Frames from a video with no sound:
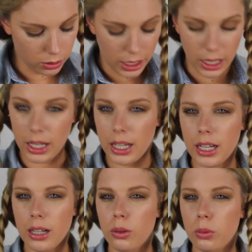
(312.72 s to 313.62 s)
okay and
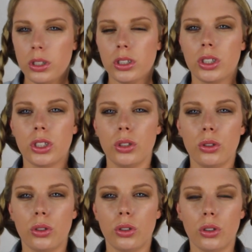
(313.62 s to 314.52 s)
now once
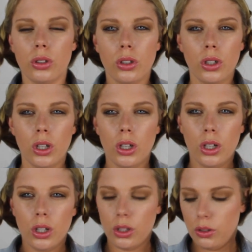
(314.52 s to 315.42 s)
you're,
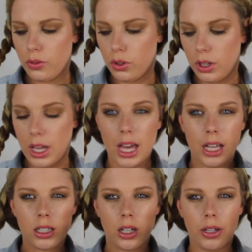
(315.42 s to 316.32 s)
you've got your
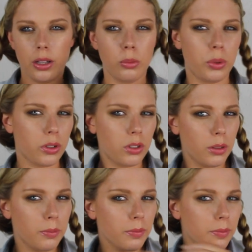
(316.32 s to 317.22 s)
hair tied at the
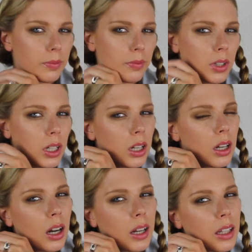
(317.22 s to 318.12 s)
bottom
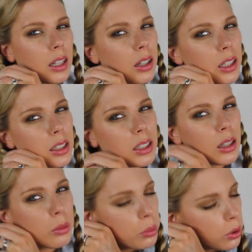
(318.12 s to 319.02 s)
I then like
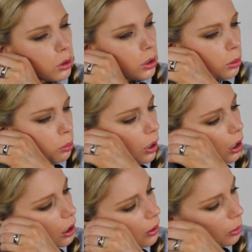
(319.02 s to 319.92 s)
to pull
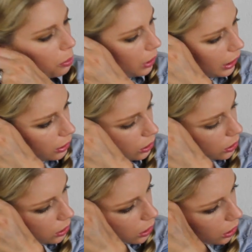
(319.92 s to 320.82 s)
apart the plait
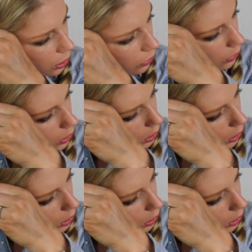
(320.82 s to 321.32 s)
just to kind of